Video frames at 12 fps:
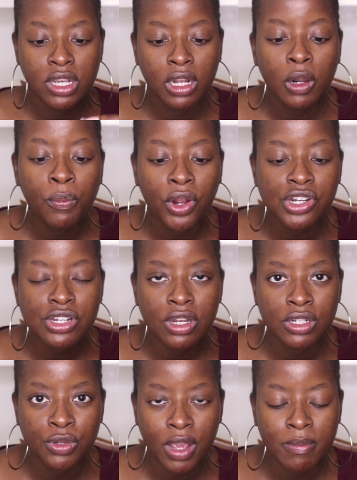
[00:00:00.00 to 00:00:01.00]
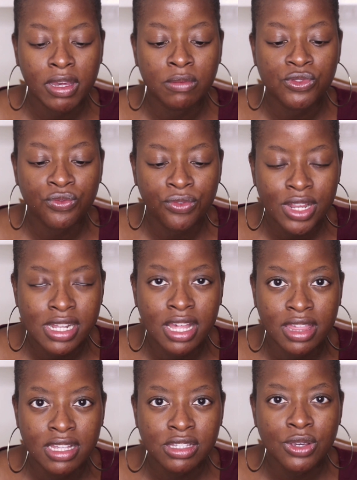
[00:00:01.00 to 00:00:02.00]
load product onto it, it becomes really
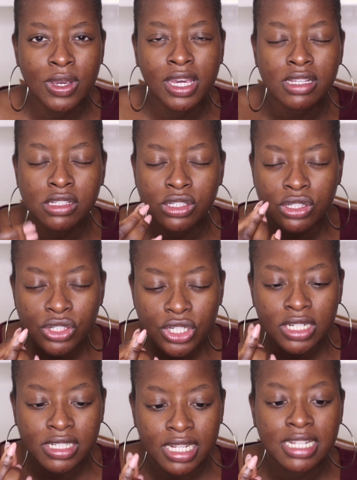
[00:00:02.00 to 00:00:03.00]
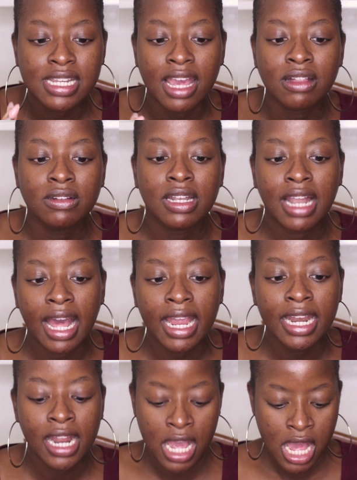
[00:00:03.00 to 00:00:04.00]
thin, so you can get such a detailed
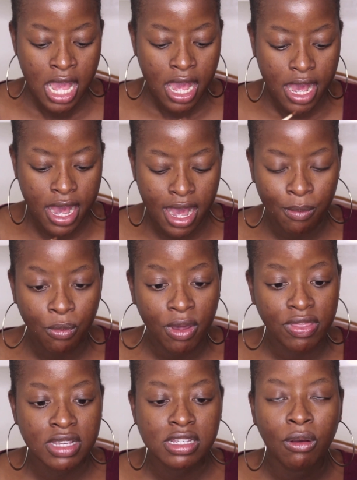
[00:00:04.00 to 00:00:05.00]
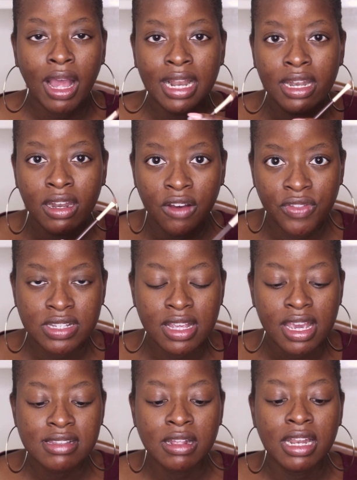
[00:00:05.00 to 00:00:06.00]
line with this. So I love this.
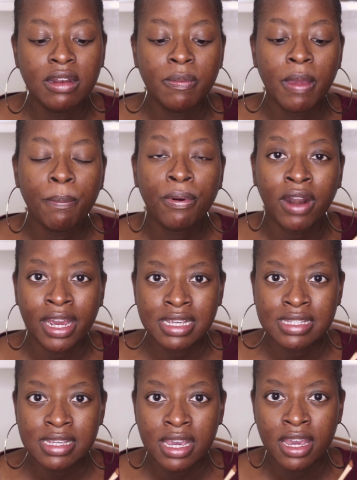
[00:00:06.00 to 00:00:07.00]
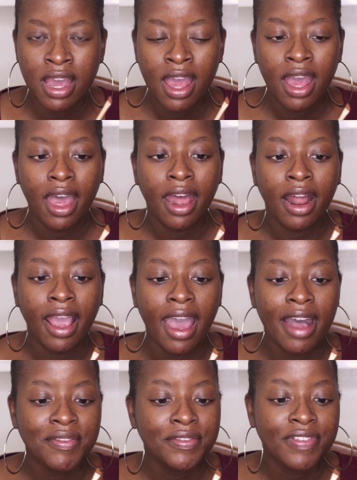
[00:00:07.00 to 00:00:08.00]
It is a little bit pricey, and I
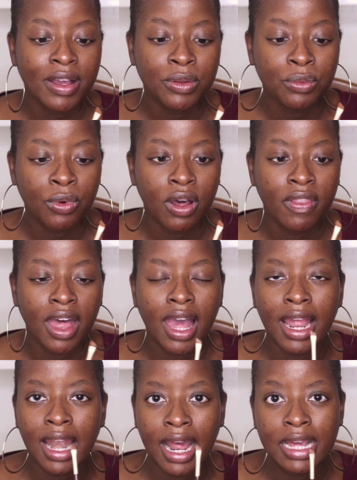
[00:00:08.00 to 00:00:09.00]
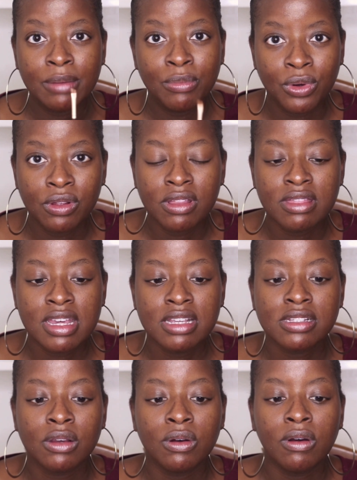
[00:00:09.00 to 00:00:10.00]
haven't found one that I like more than
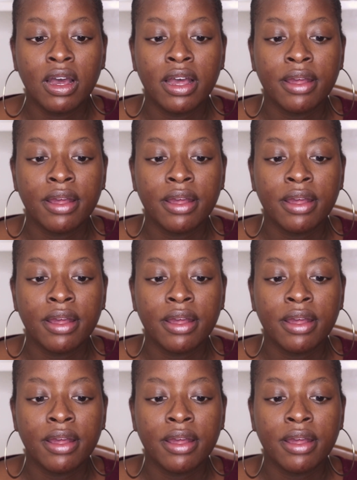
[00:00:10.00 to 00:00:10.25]
this. So